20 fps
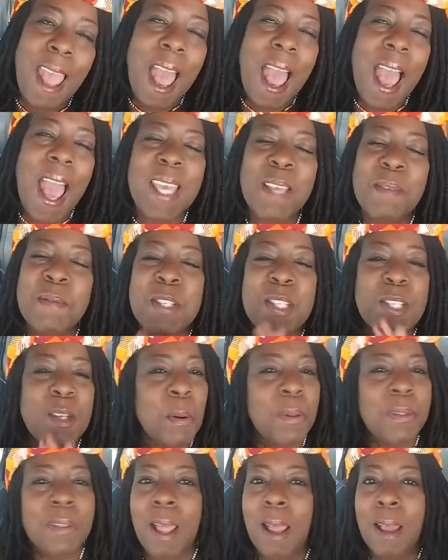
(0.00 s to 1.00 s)
I am
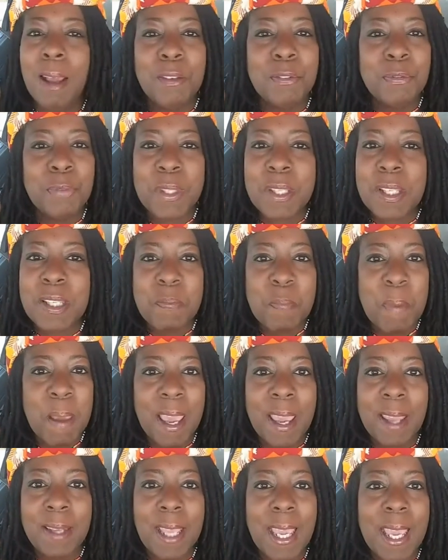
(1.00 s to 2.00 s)
so in love with this
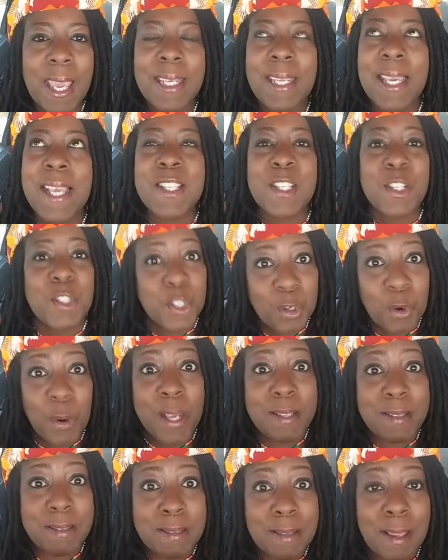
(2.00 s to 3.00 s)
man, and it's a
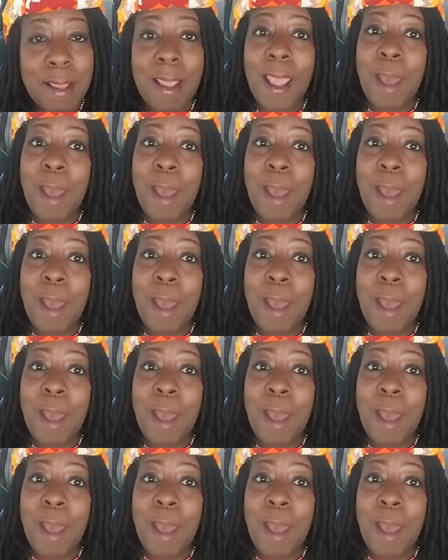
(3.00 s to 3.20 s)
choice.